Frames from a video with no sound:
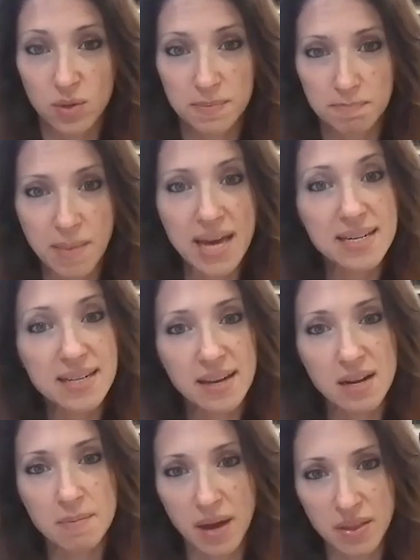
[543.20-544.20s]
was
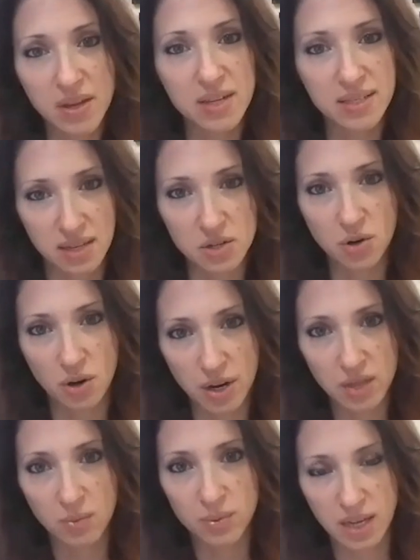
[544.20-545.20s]
mandated by the consent
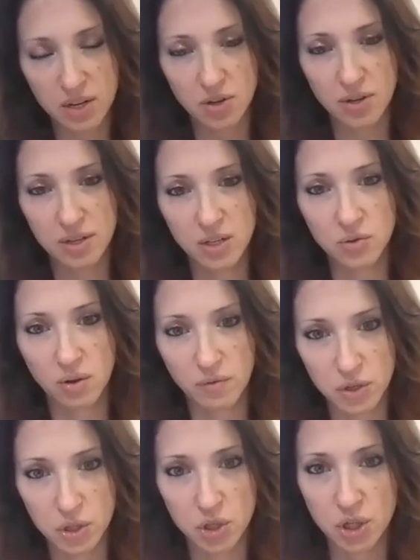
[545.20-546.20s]
decree that was entered in Illinois
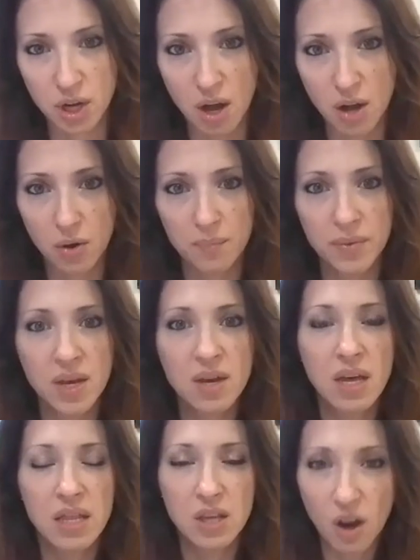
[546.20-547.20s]
versus Chicago.
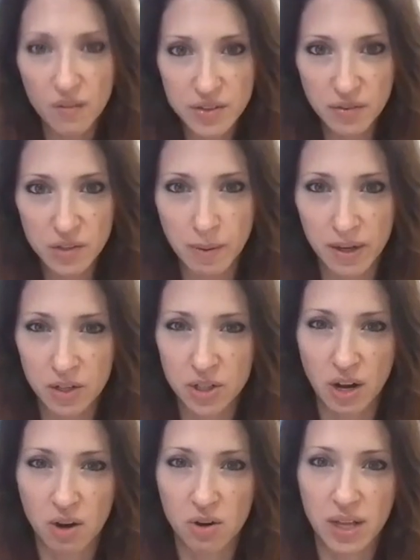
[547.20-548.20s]
The Office of Inspector
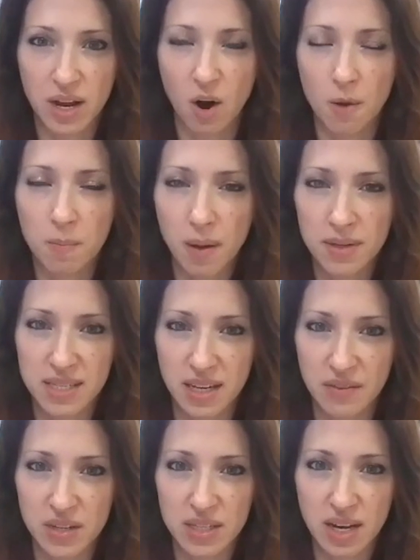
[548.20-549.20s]
General and our public
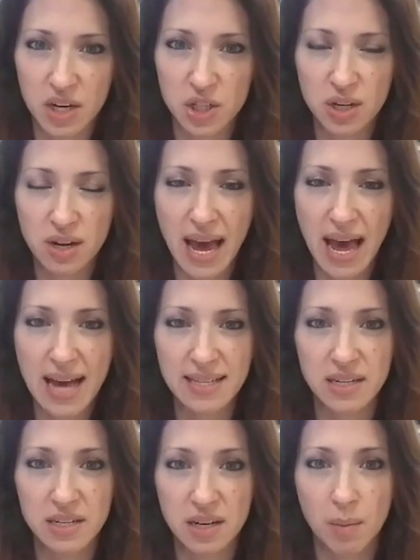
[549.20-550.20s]
safety section has
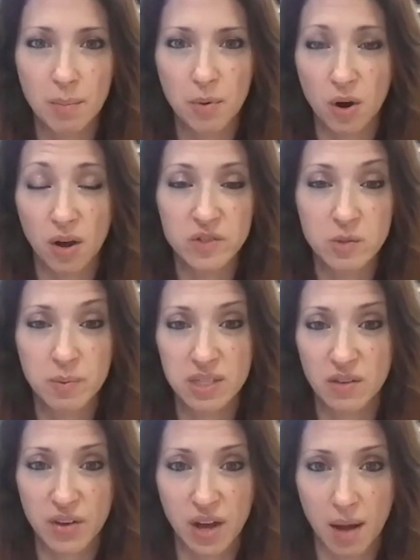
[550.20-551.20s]
a number of
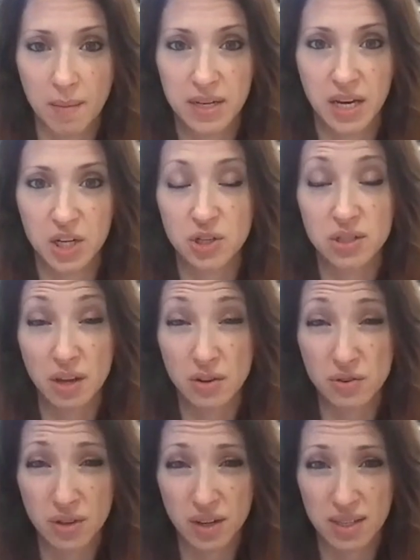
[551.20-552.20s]
specific obligations
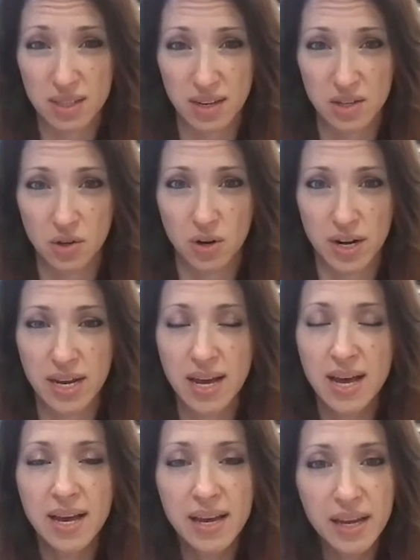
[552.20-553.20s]
under the consent decree,
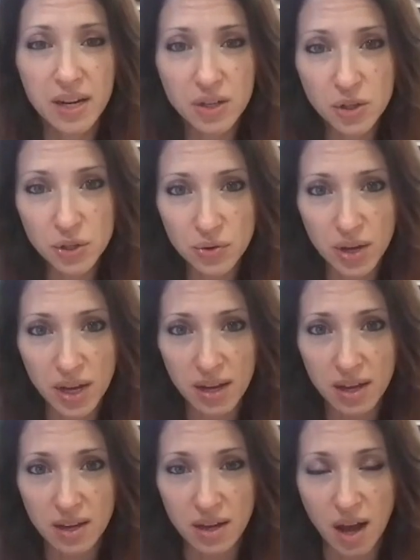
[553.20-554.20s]

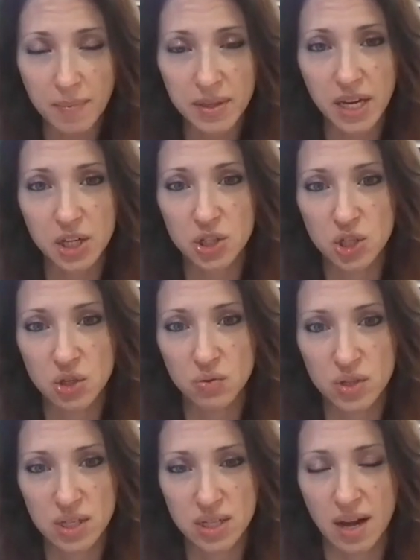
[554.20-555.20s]
including obligations to
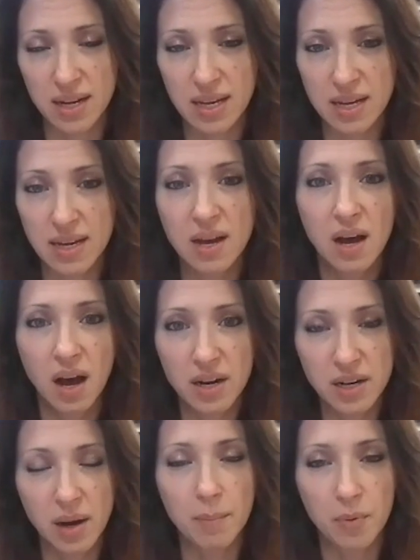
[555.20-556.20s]
study a
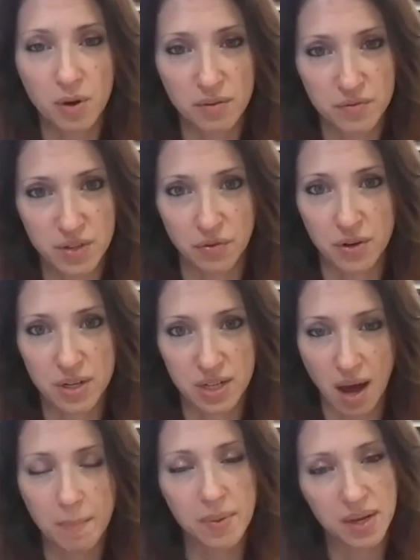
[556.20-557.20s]
number of different
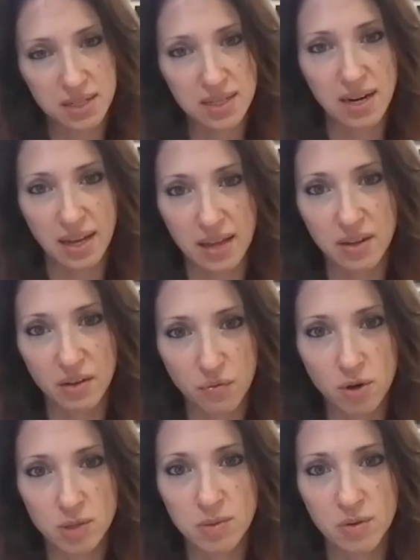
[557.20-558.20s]
topics. And again, the
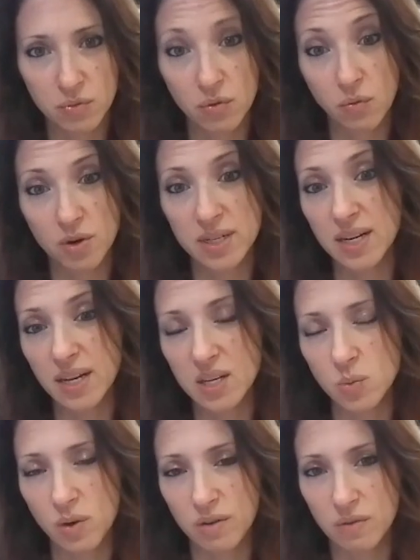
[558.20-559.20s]
enforcement of Rule 14
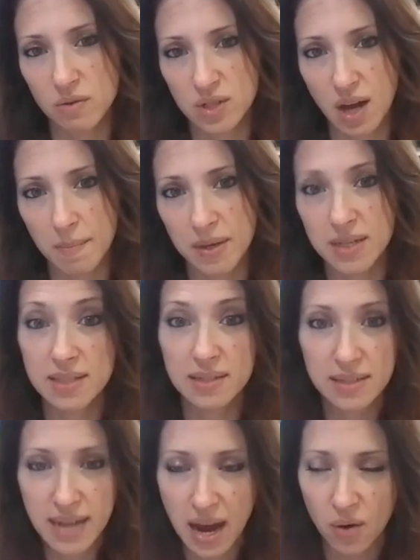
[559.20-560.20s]
is one of those topics.
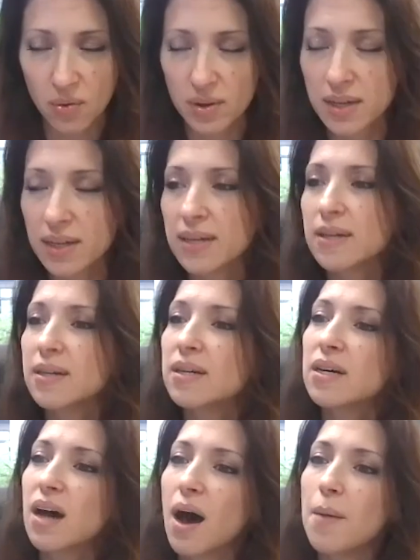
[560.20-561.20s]
Now,
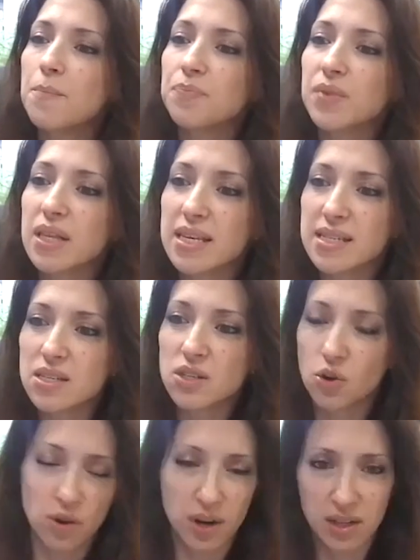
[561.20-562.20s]
this is a
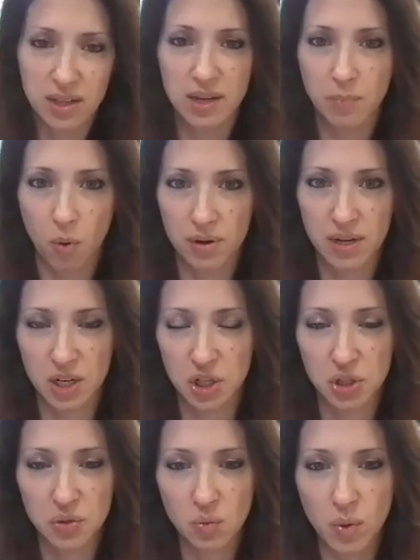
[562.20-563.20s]
critically important
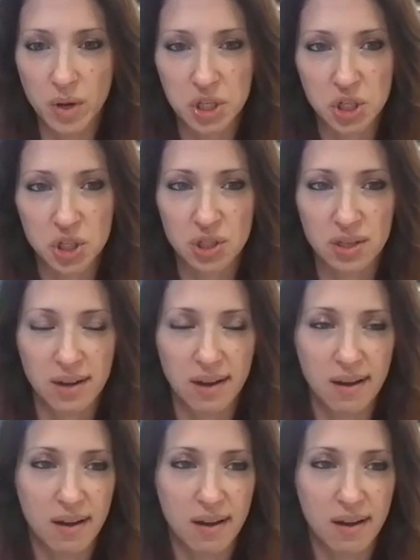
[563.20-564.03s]
issue, which